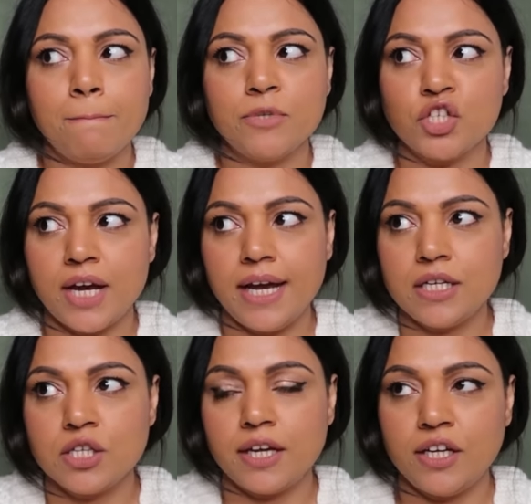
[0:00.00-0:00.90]

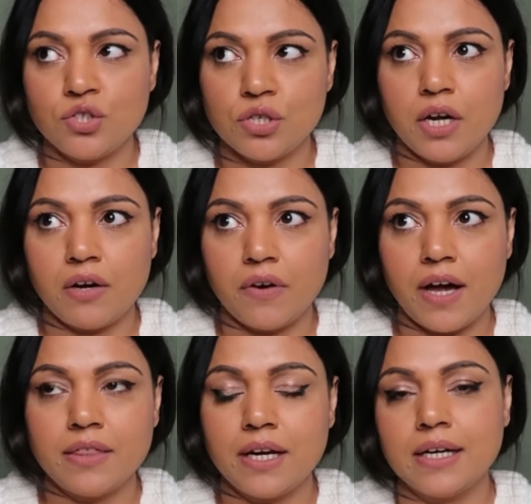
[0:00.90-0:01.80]
change the kitchen
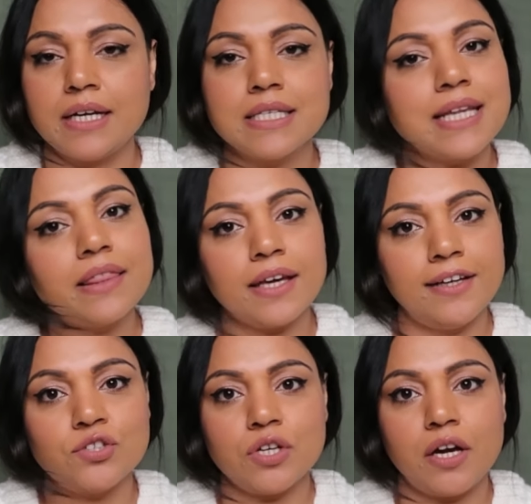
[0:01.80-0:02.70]
area, they're gonna extend the
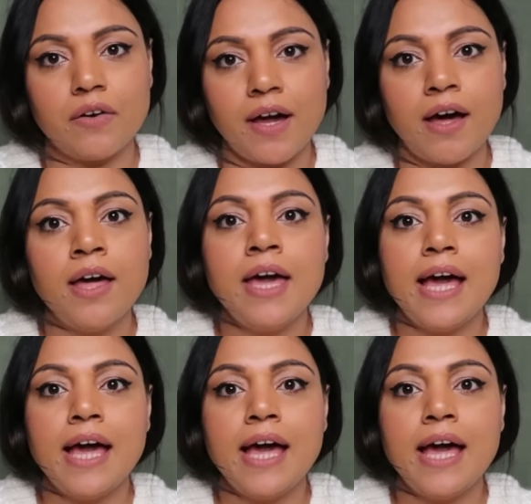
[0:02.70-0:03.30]
kitchen area,